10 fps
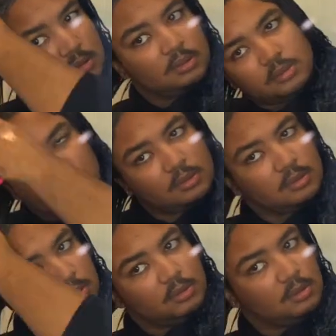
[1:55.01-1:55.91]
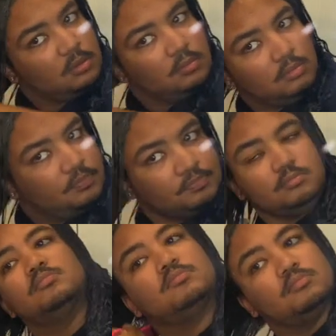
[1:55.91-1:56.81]
I'm editing this while my hair is
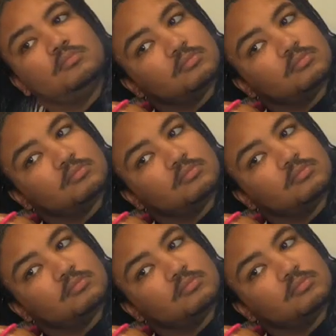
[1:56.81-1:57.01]
still